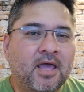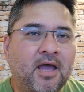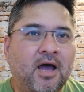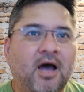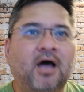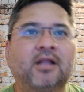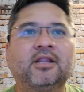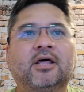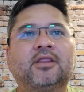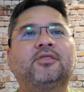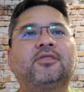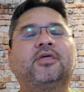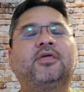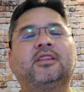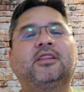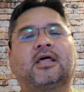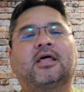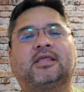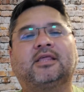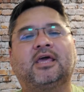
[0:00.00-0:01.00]
Another
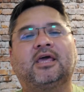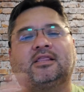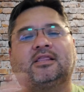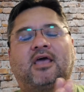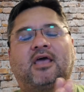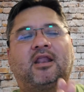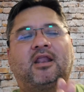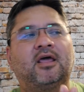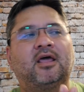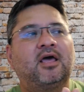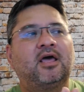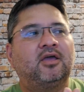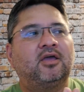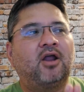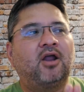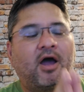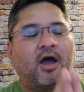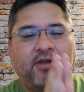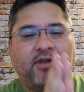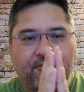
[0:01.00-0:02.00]
thing that kicked in.
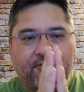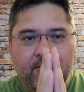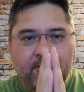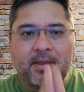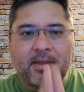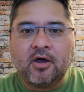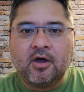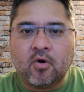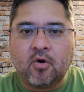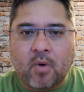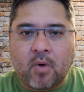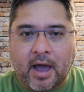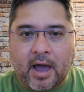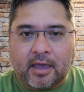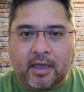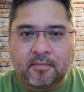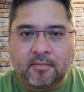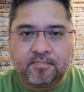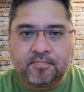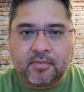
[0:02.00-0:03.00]
You know, I've never been to
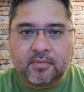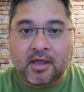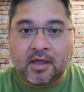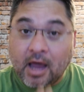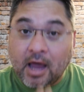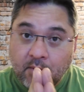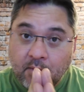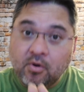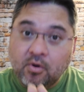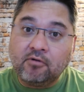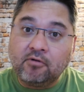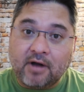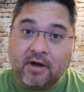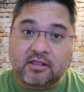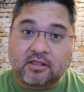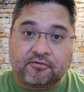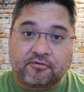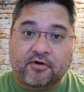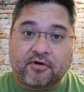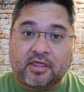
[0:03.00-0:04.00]
Hawaii, and I will
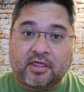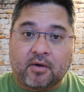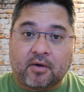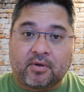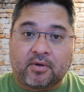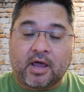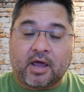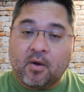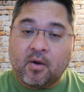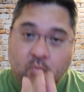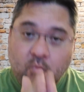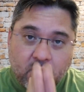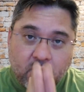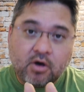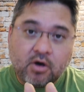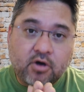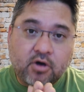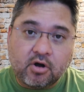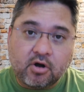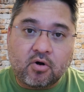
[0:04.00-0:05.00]
rectify that one. I
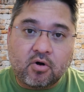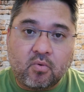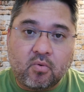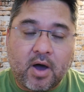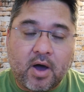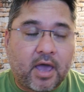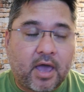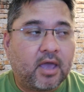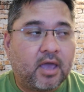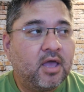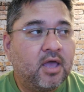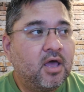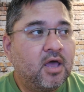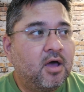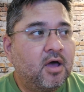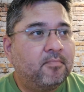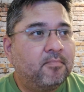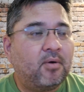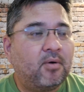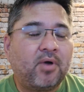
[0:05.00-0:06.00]
will go to Hawaii.
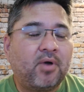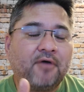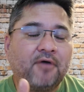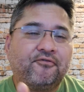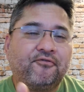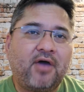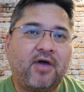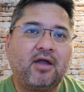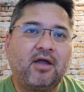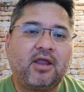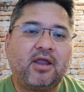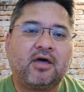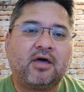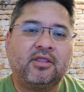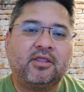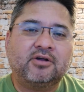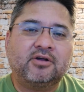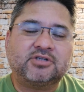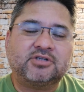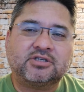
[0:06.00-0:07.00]
But what I found
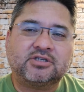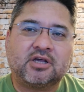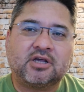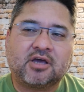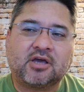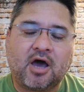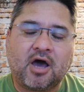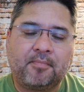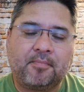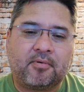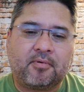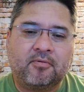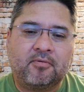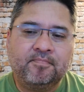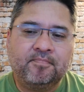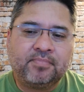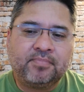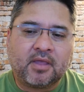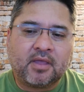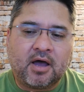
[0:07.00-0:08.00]
out, there's this couple,
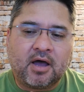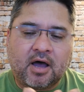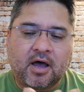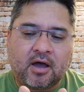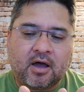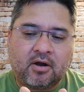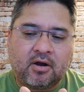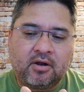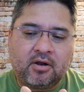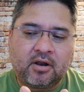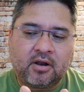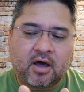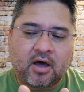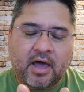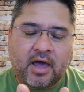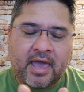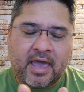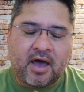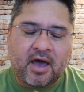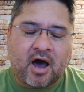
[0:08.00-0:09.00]
uh,
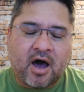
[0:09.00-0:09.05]
eh,